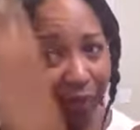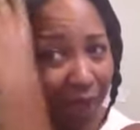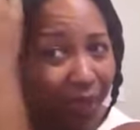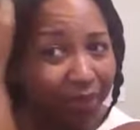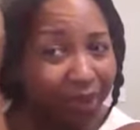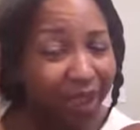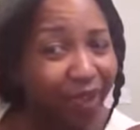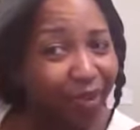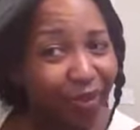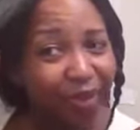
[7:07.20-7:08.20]
come
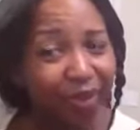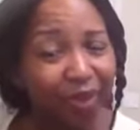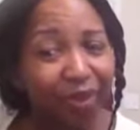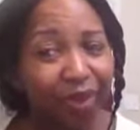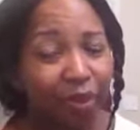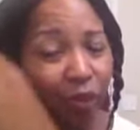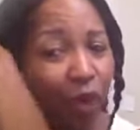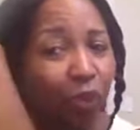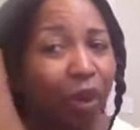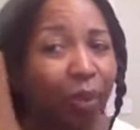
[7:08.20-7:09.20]
together,
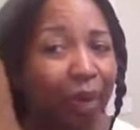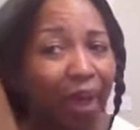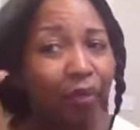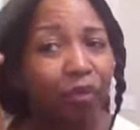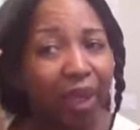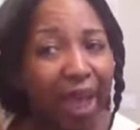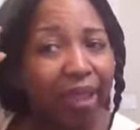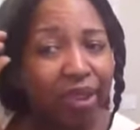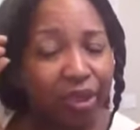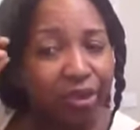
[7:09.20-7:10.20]
well, where my
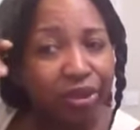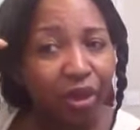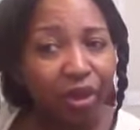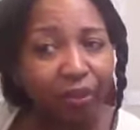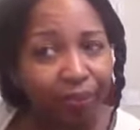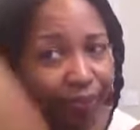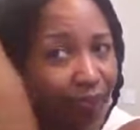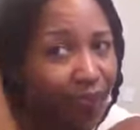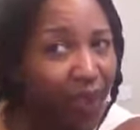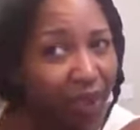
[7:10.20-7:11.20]
relaxed hair start,
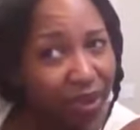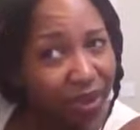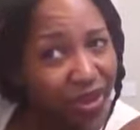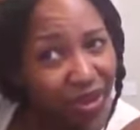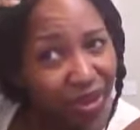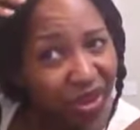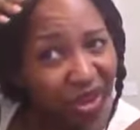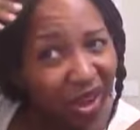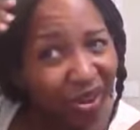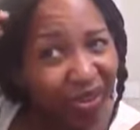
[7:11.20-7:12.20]
because it's just,
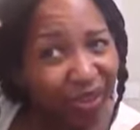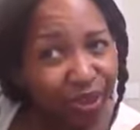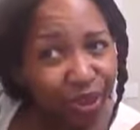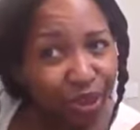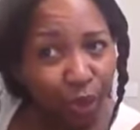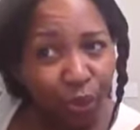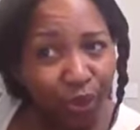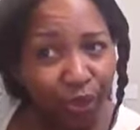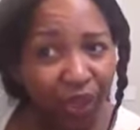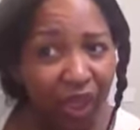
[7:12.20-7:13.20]
all this is so
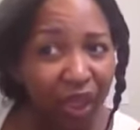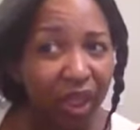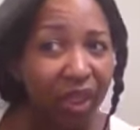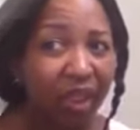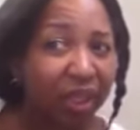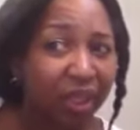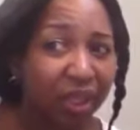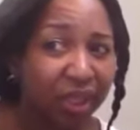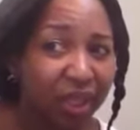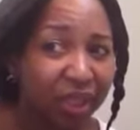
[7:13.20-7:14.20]
thick
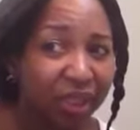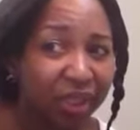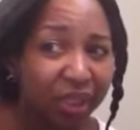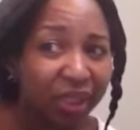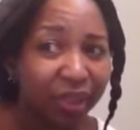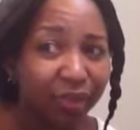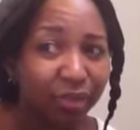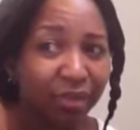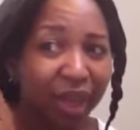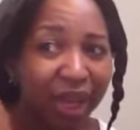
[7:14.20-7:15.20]
until I get
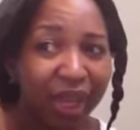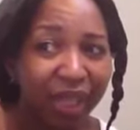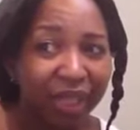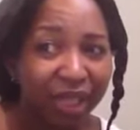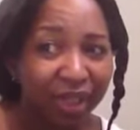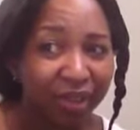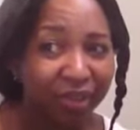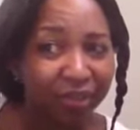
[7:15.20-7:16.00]
right here.